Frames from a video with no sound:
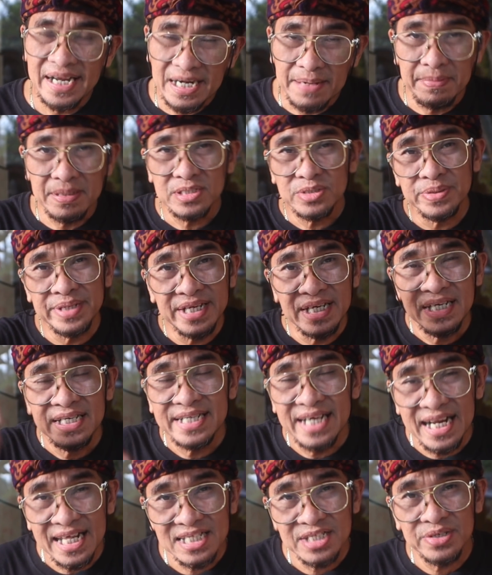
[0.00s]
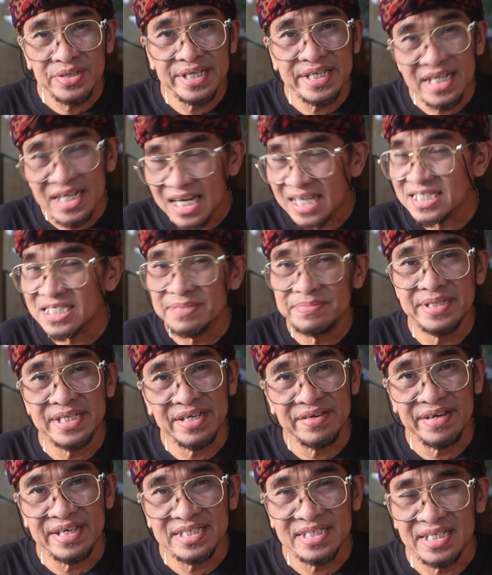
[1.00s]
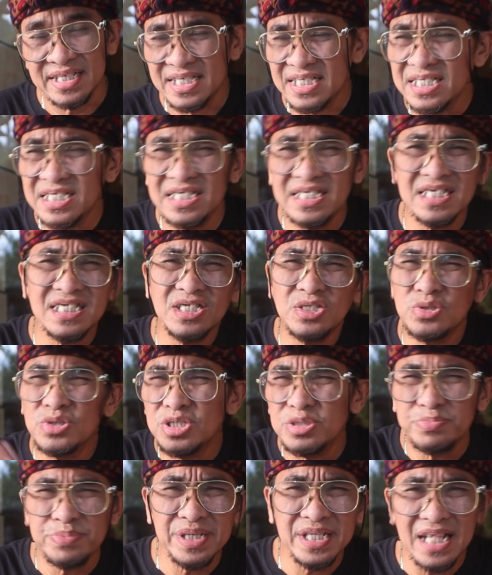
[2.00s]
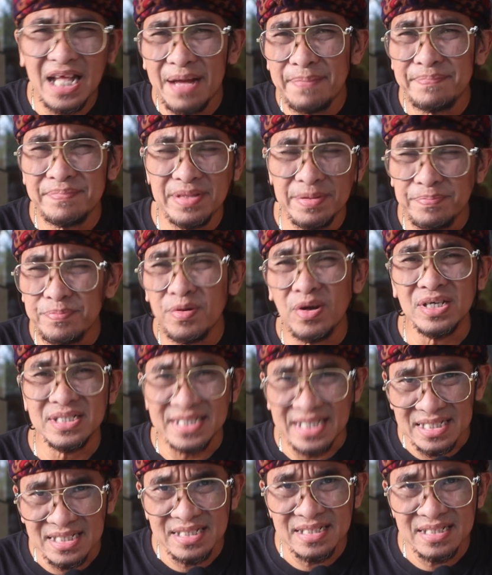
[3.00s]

number 3, the electronic custom declaration. It's just to speed up the process.